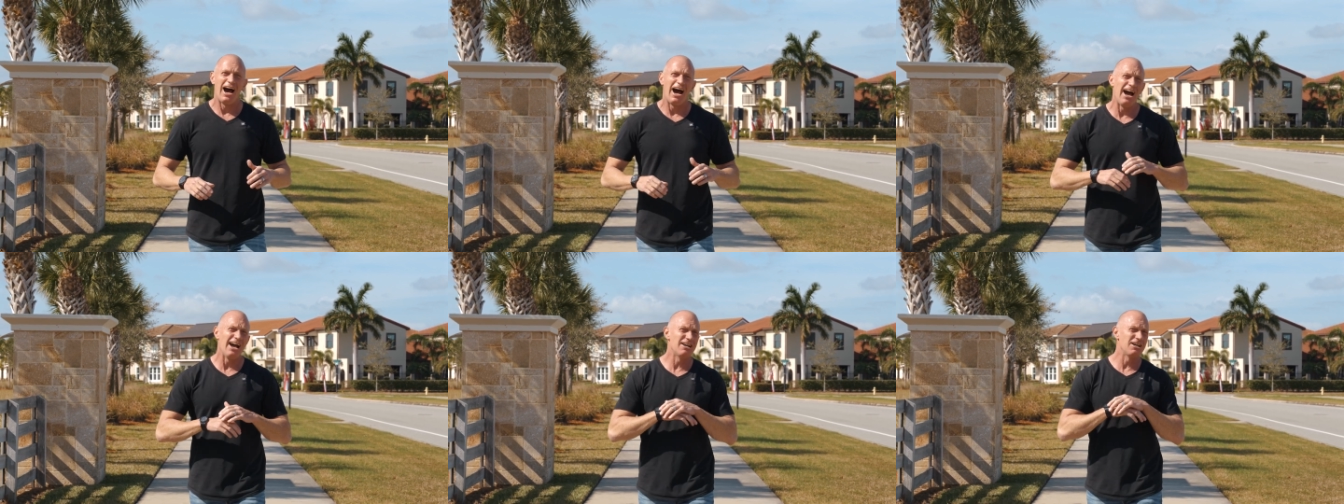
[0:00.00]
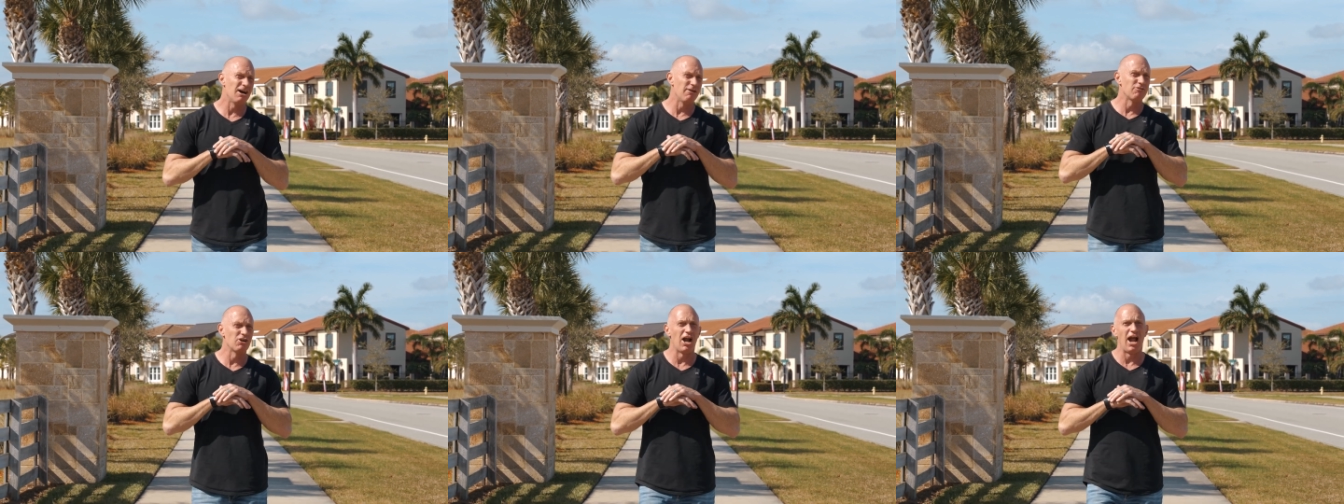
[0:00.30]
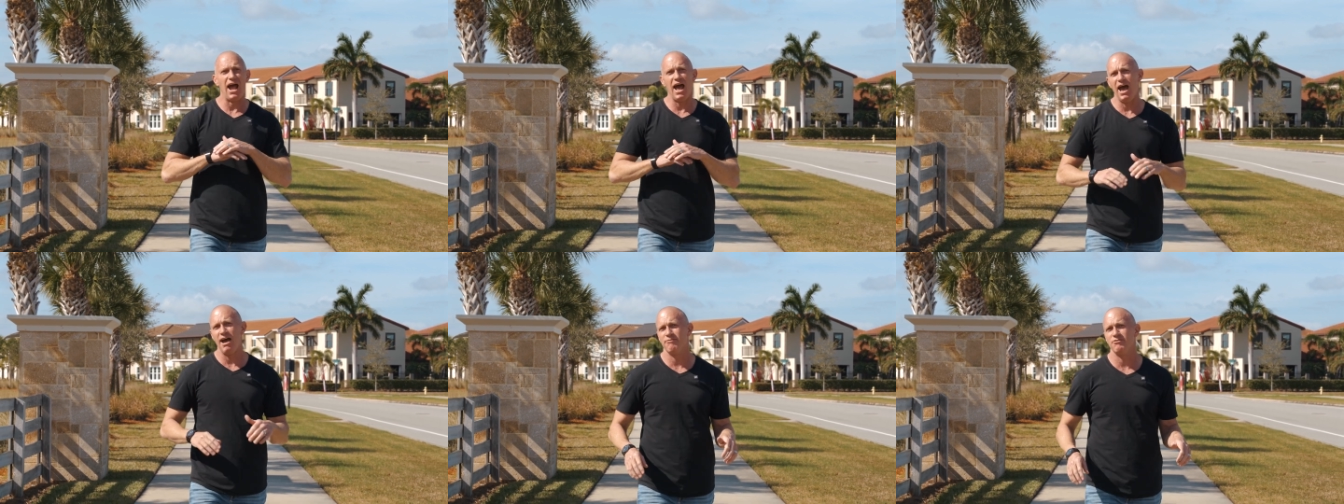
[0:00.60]
I cover
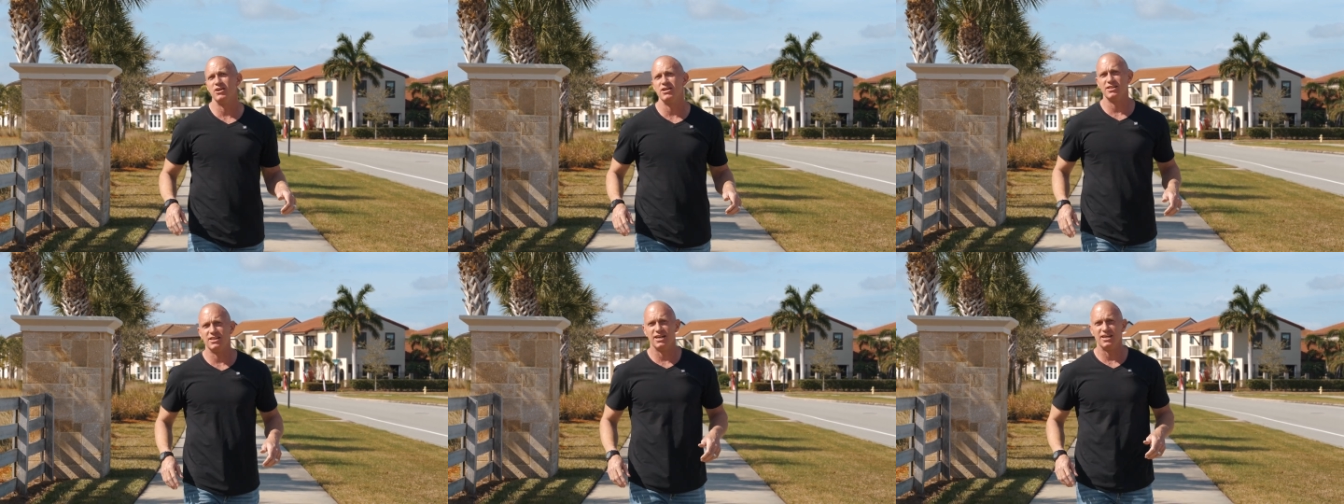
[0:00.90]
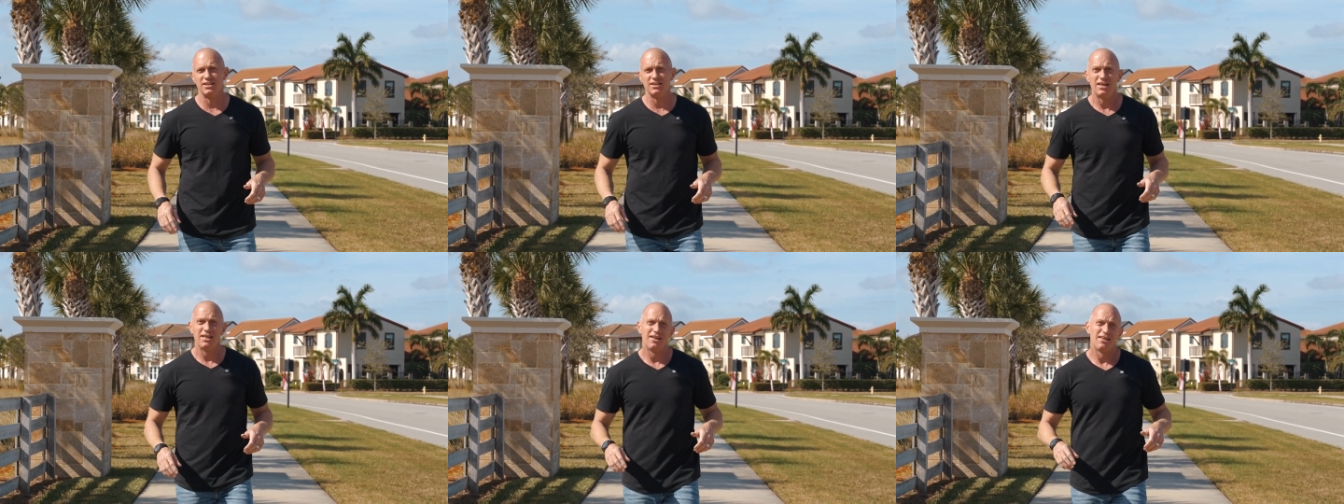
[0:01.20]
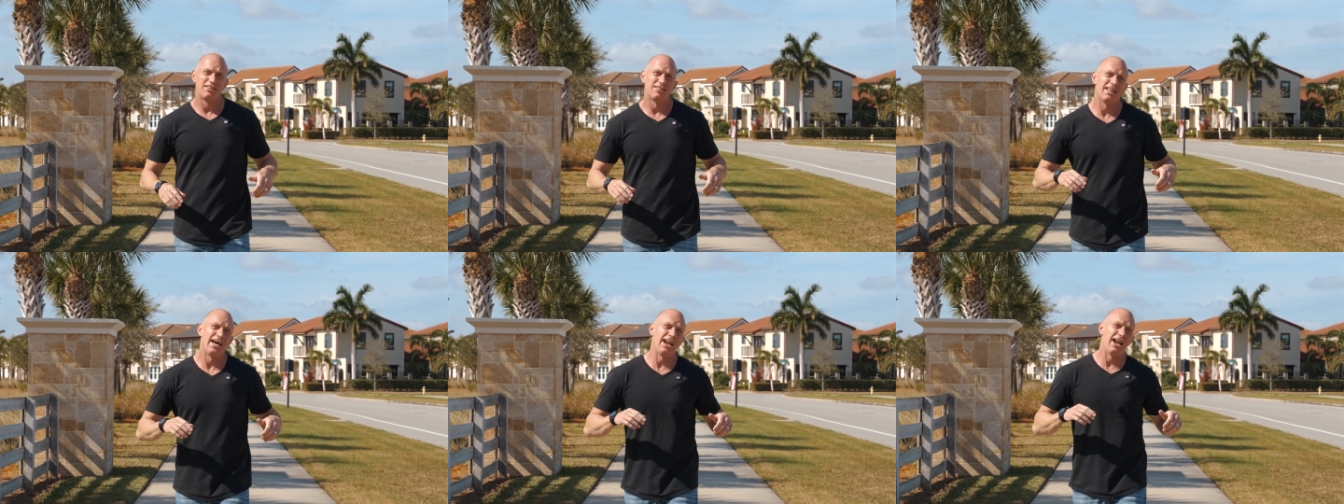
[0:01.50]
everything
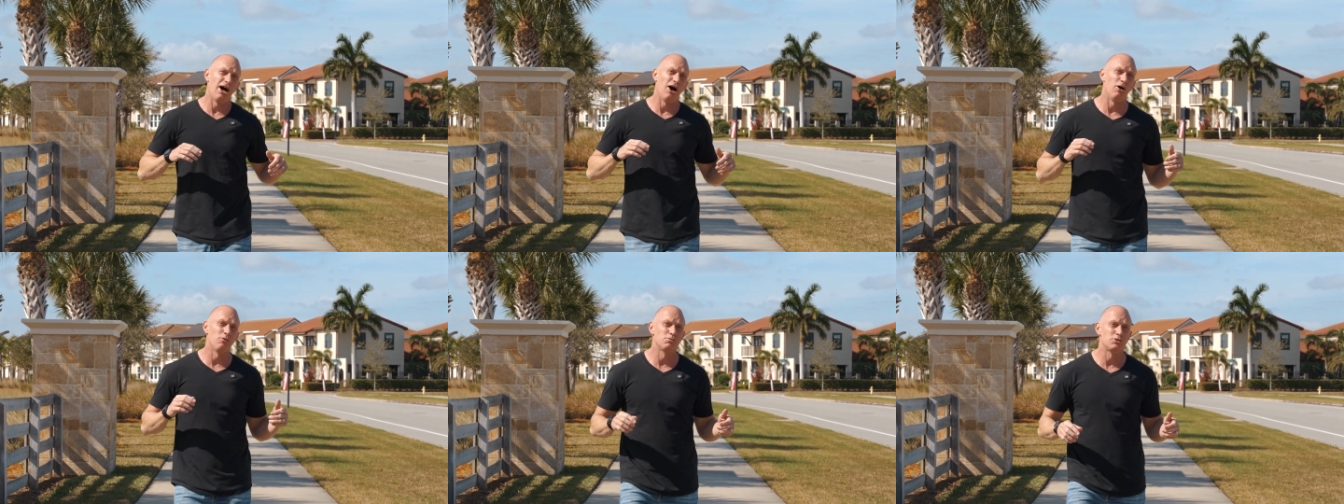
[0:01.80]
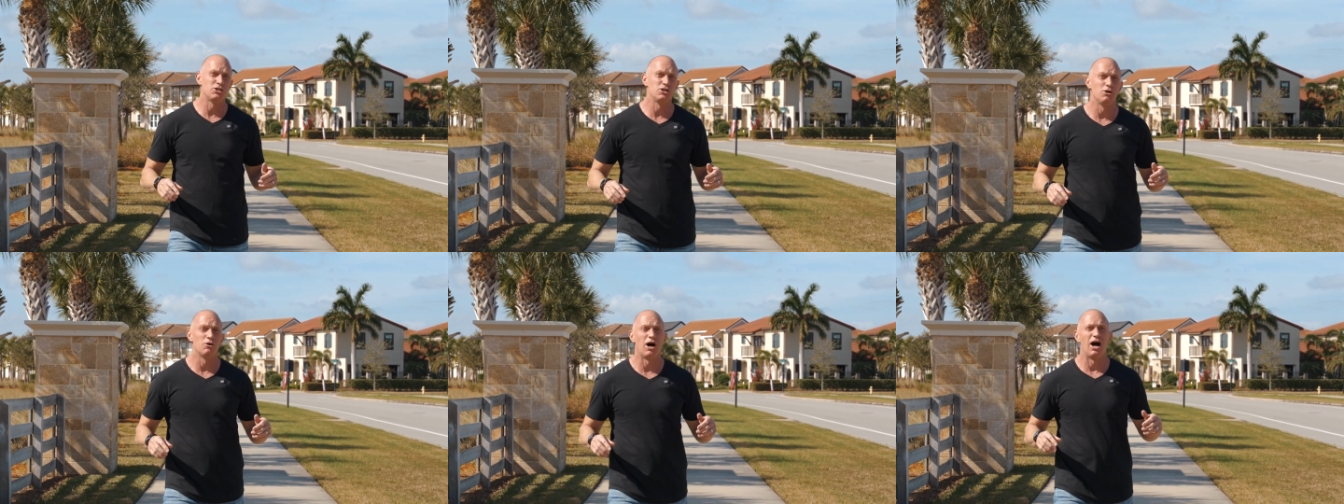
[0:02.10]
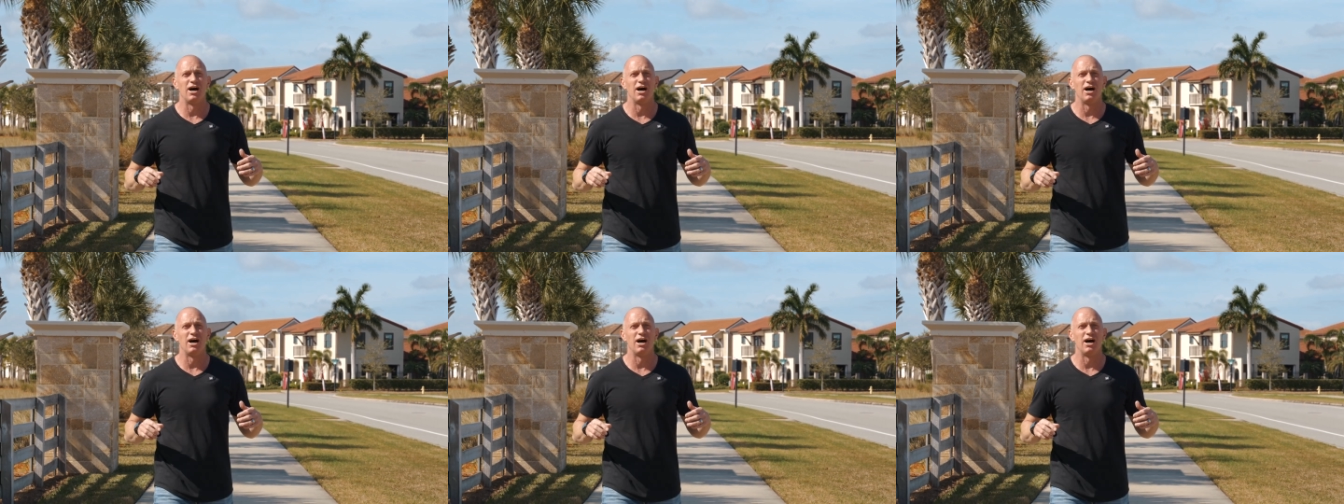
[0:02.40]
that helps you